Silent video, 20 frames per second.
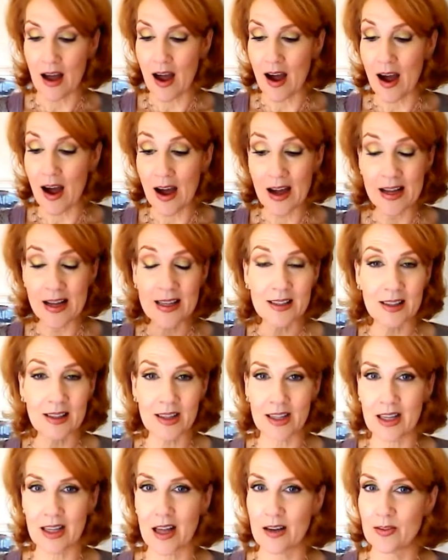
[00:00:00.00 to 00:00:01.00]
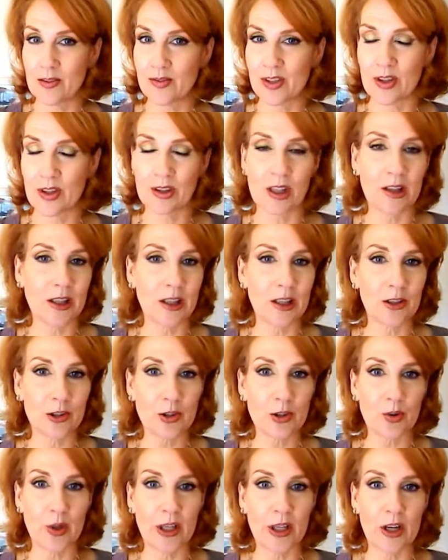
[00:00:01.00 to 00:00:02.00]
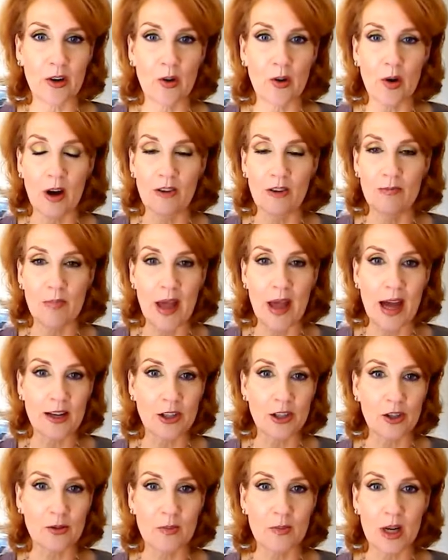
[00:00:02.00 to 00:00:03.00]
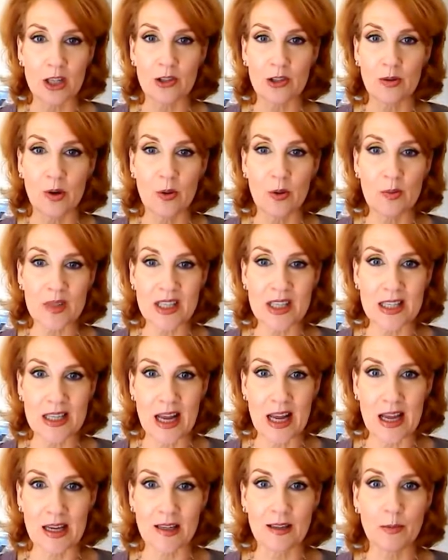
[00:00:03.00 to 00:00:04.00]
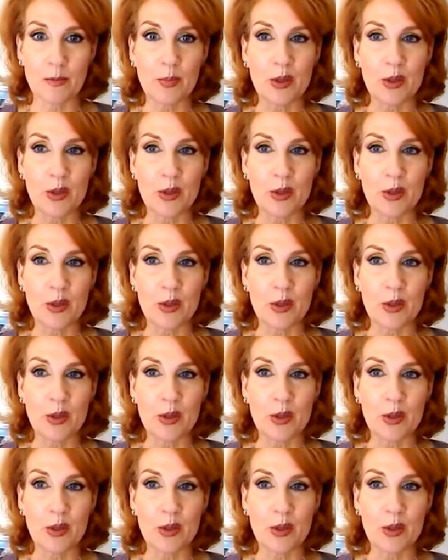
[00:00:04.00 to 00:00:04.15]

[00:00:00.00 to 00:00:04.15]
I loved the little trio of Badger Mushroom Snake,